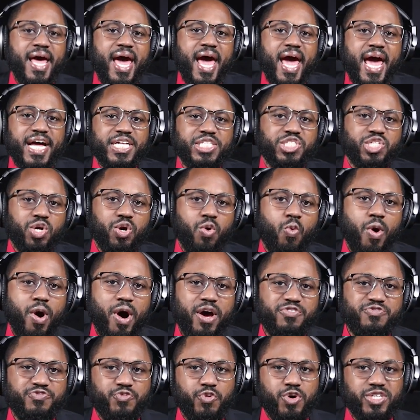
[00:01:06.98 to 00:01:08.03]
enter 1
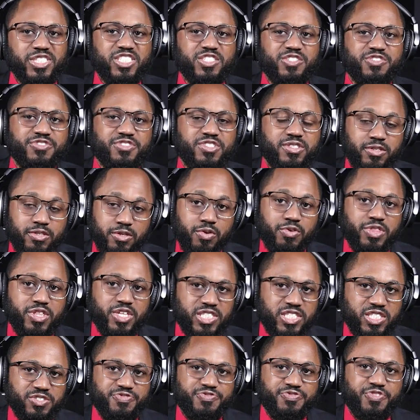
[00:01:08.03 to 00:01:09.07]
for the
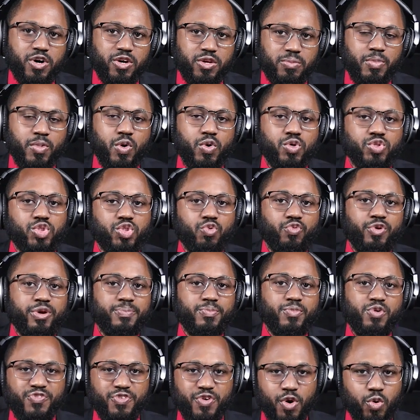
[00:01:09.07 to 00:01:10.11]
default mode to
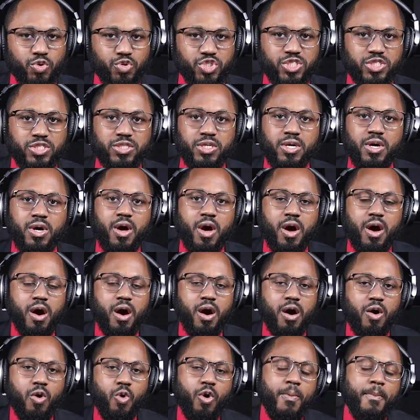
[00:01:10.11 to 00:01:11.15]
remove host
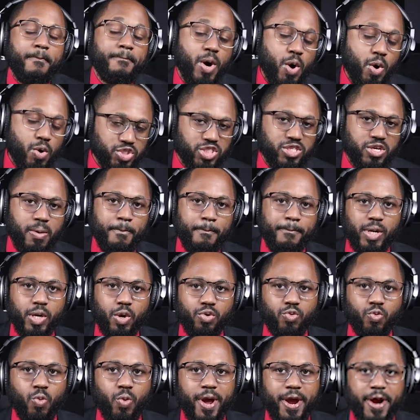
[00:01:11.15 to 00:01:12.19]
or most
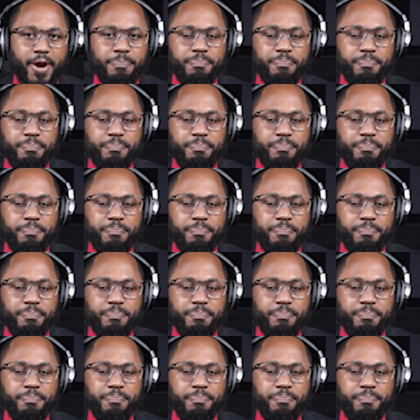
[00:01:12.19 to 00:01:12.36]
bloatware.